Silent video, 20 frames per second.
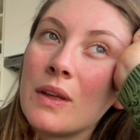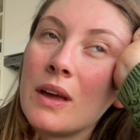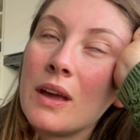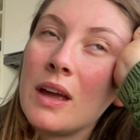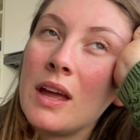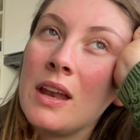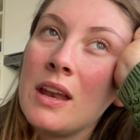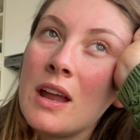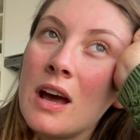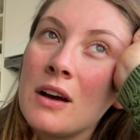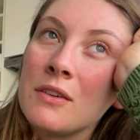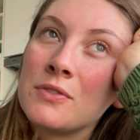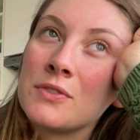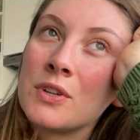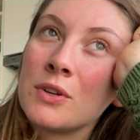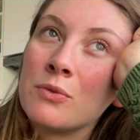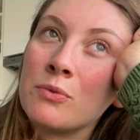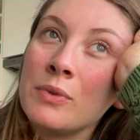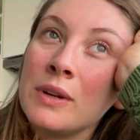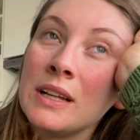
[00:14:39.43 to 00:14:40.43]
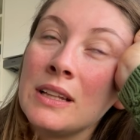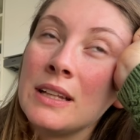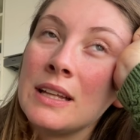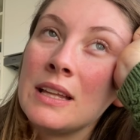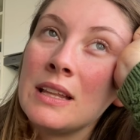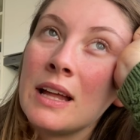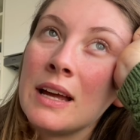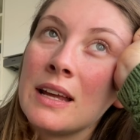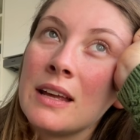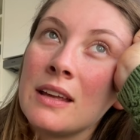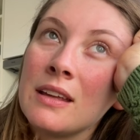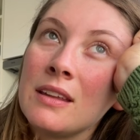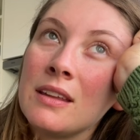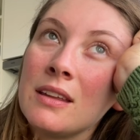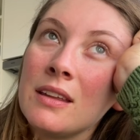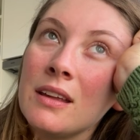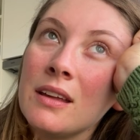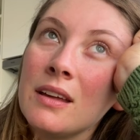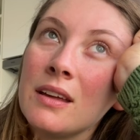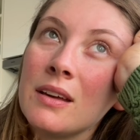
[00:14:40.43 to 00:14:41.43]
enough to really like
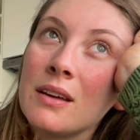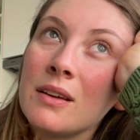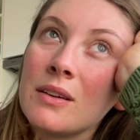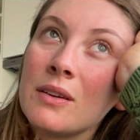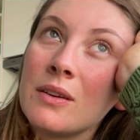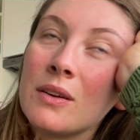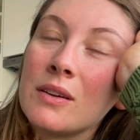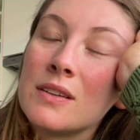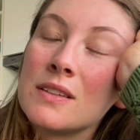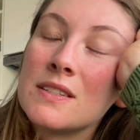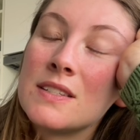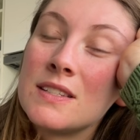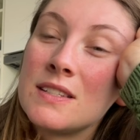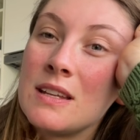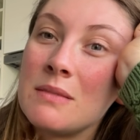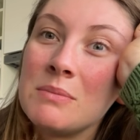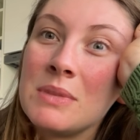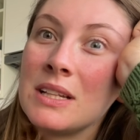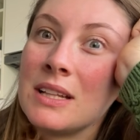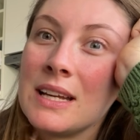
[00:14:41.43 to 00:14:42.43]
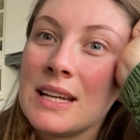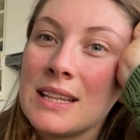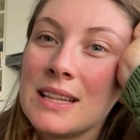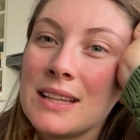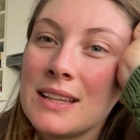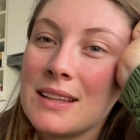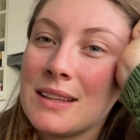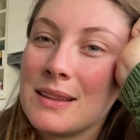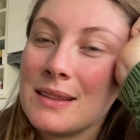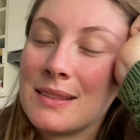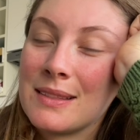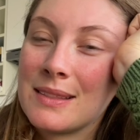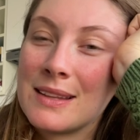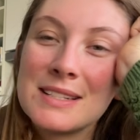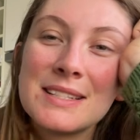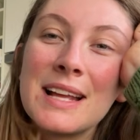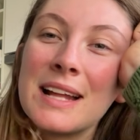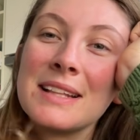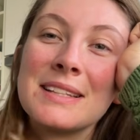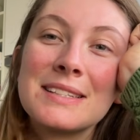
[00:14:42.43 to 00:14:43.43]
stimulate the
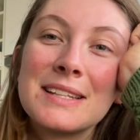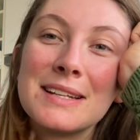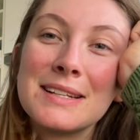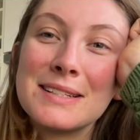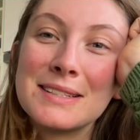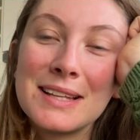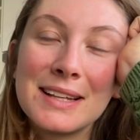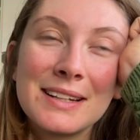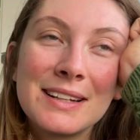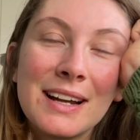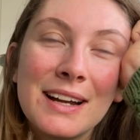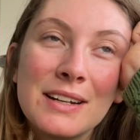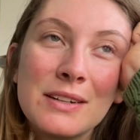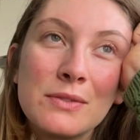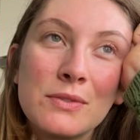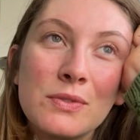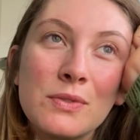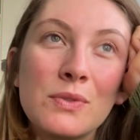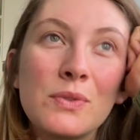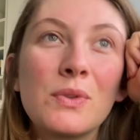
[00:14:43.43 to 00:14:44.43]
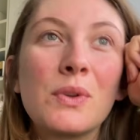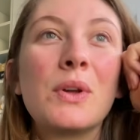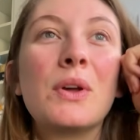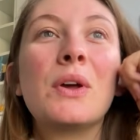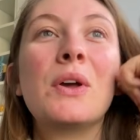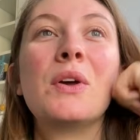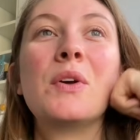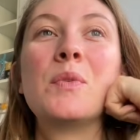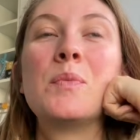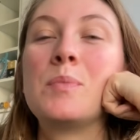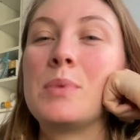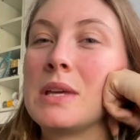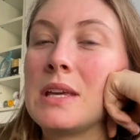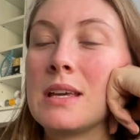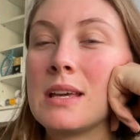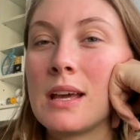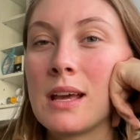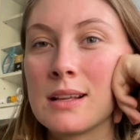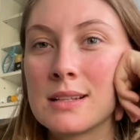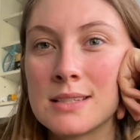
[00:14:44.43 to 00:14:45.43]
senses and kind of be
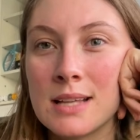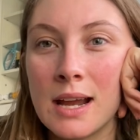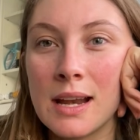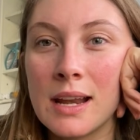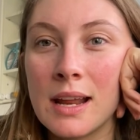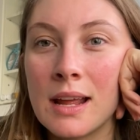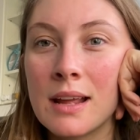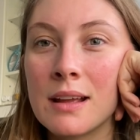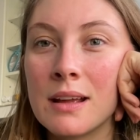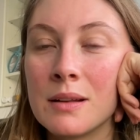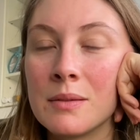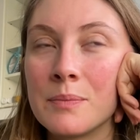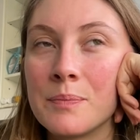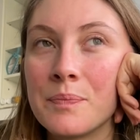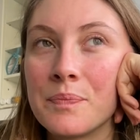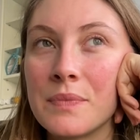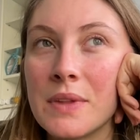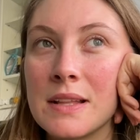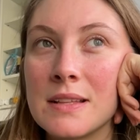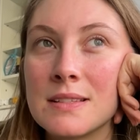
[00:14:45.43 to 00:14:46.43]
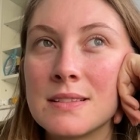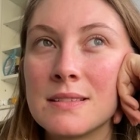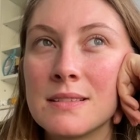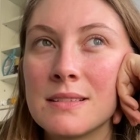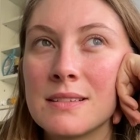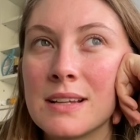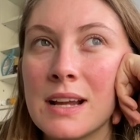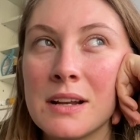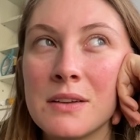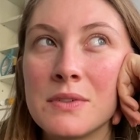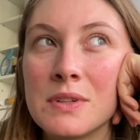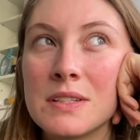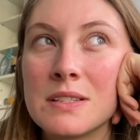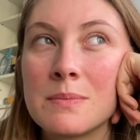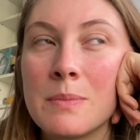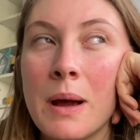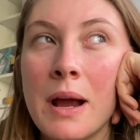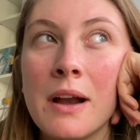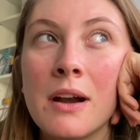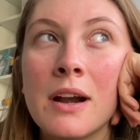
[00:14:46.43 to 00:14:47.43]
exciting and kind of
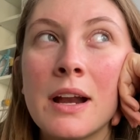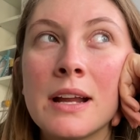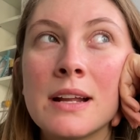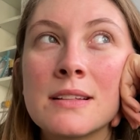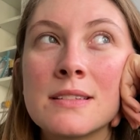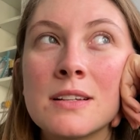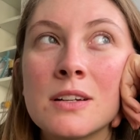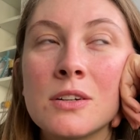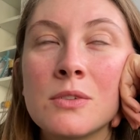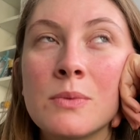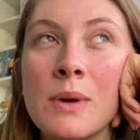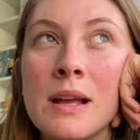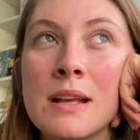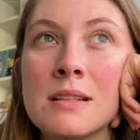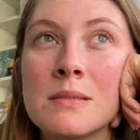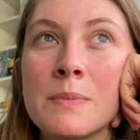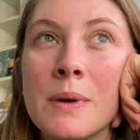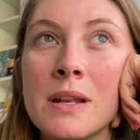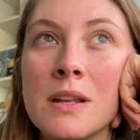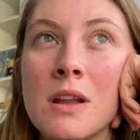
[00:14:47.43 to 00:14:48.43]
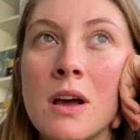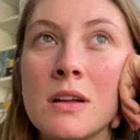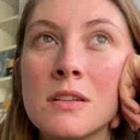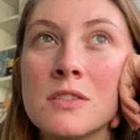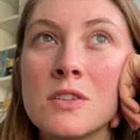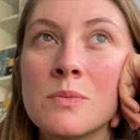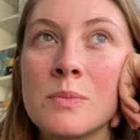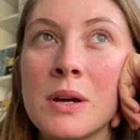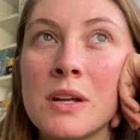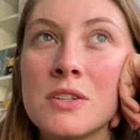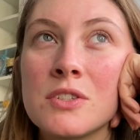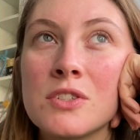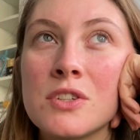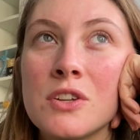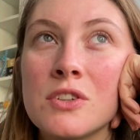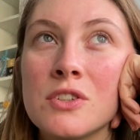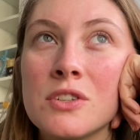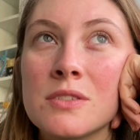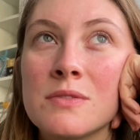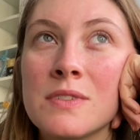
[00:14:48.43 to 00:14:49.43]
inspiring in certain ways, but not so much to
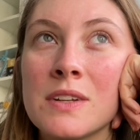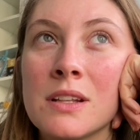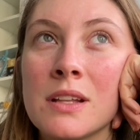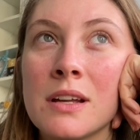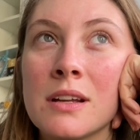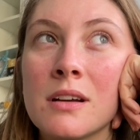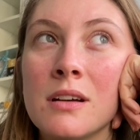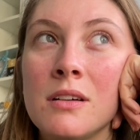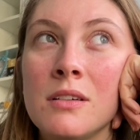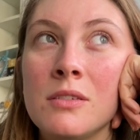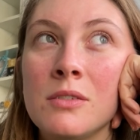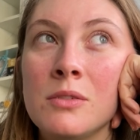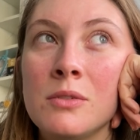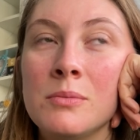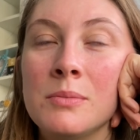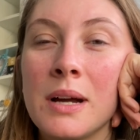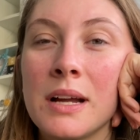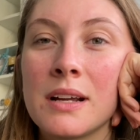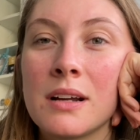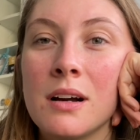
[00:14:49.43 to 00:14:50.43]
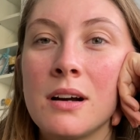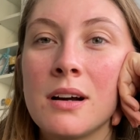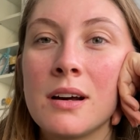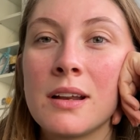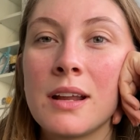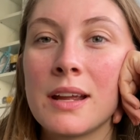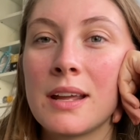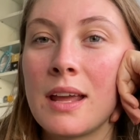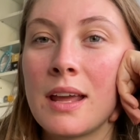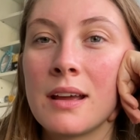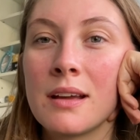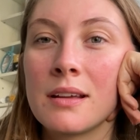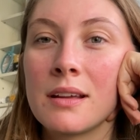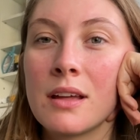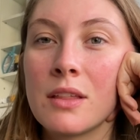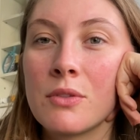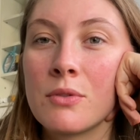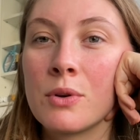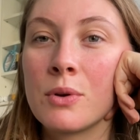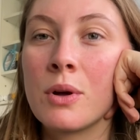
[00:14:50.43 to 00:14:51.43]
just feel like, oh my god, I can't
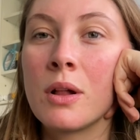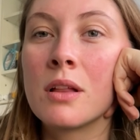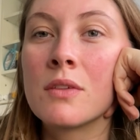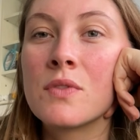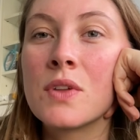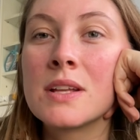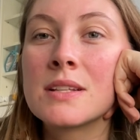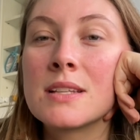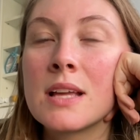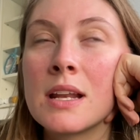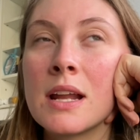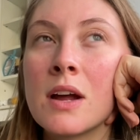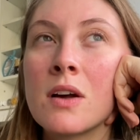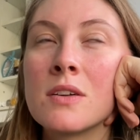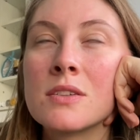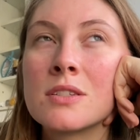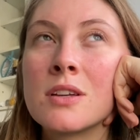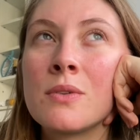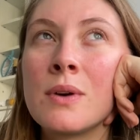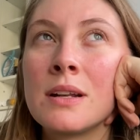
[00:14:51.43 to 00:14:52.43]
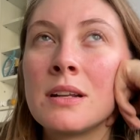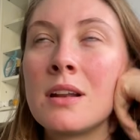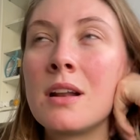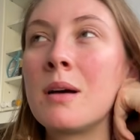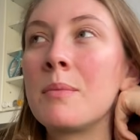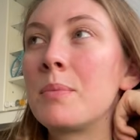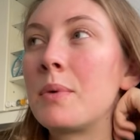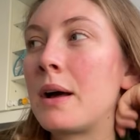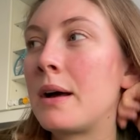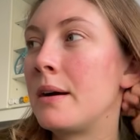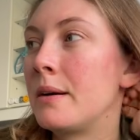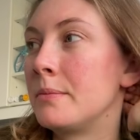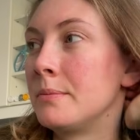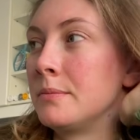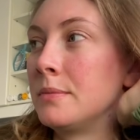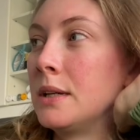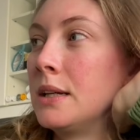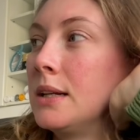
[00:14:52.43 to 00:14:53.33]
get through all of this. And I also ended up kind